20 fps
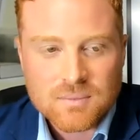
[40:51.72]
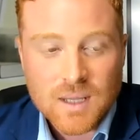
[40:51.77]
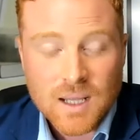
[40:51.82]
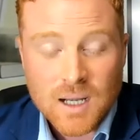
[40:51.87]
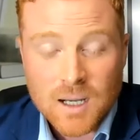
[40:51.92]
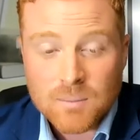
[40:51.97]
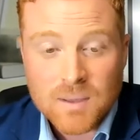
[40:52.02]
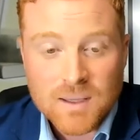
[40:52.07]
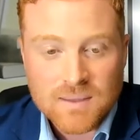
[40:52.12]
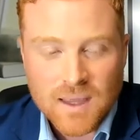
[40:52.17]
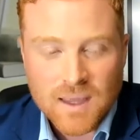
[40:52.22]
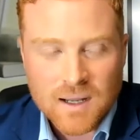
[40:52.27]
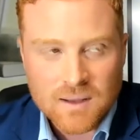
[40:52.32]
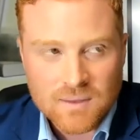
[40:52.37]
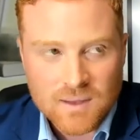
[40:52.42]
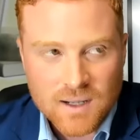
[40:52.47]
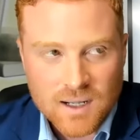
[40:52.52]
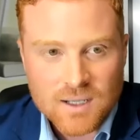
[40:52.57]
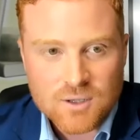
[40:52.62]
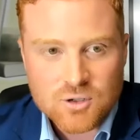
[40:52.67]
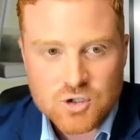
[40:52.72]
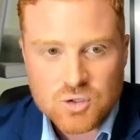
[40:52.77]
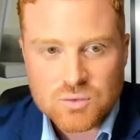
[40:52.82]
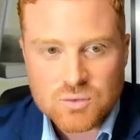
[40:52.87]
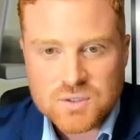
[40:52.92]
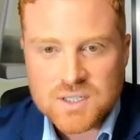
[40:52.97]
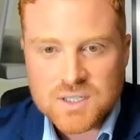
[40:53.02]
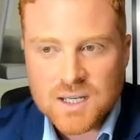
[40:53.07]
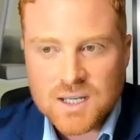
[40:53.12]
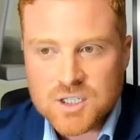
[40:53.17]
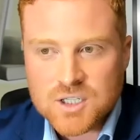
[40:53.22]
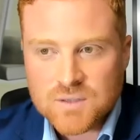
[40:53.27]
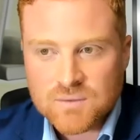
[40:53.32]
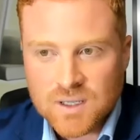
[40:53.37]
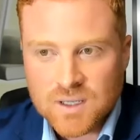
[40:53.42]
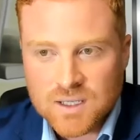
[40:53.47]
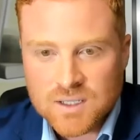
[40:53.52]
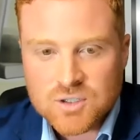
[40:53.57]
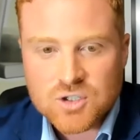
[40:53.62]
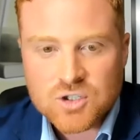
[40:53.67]
And I mean that in the literal sense of
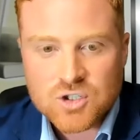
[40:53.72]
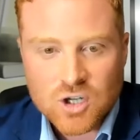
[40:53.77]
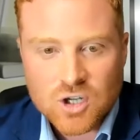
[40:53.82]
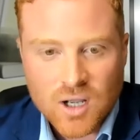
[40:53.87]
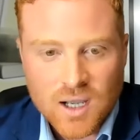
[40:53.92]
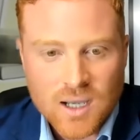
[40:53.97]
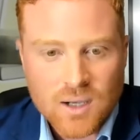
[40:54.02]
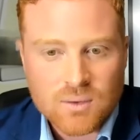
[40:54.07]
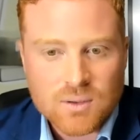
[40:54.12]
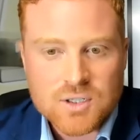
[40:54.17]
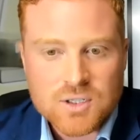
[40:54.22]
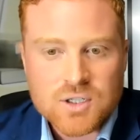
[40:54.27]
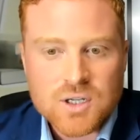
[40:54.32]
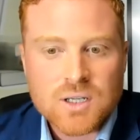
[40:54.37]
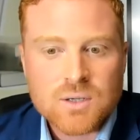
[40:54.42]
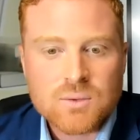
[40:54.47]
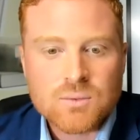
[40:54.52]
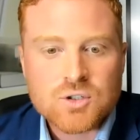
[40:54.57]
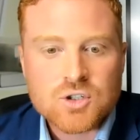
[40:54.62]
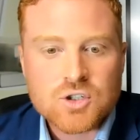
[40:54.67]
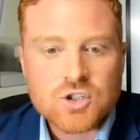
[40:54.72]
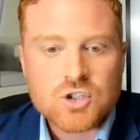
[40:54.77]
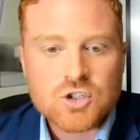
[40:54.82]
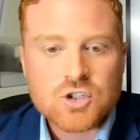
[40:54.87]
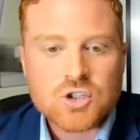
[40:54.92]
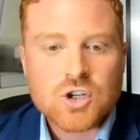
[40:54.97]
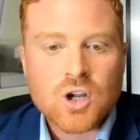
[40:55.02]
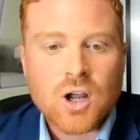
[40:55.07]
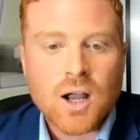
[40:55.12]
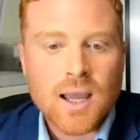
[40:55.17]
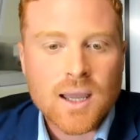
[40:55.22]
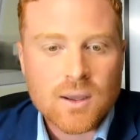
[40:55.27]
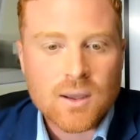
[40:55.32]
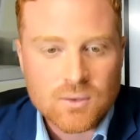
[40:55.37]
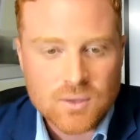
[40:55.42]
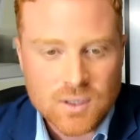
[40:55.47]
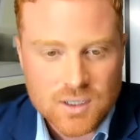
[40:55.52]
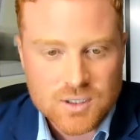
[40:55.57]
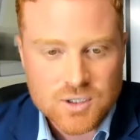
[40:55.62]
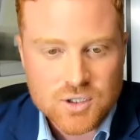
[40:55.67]
it. It's childish. It was
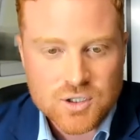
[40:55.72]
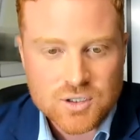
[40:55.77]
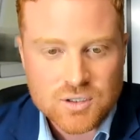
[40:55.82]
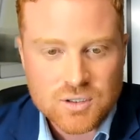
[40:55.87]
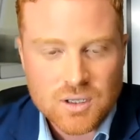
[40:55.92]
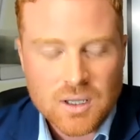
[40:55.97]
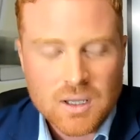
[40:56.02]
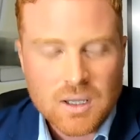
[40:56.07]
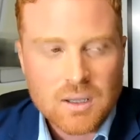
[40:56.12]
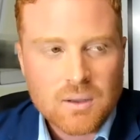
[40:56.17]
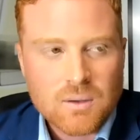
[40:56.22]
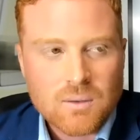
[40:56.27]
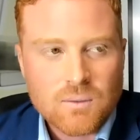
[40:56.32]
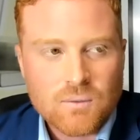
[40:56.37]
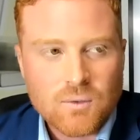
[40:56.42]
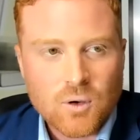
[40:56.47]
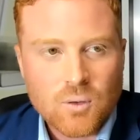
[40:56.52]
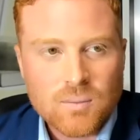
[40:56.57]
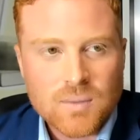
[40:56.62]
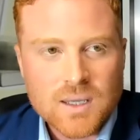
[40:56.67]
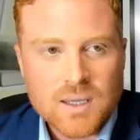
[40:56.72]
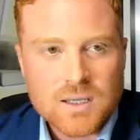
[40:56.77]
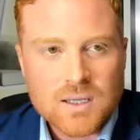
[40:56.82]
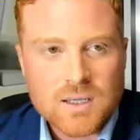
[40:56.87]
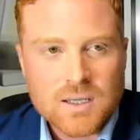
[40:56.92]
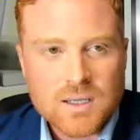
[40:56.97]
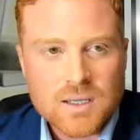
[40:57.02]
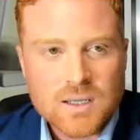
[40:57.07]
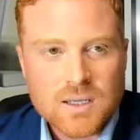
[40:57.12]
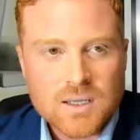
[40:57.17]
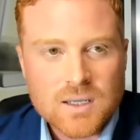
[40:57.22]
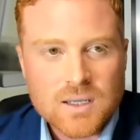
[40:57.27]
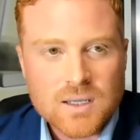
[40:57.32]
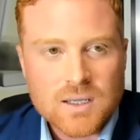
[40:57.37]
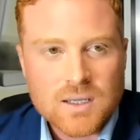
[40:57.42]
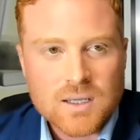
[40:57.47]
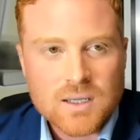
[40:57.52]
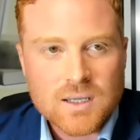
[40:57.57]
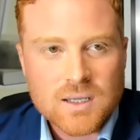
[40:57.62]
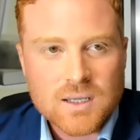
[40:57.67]
childish for me
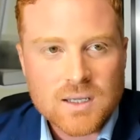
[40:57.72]
to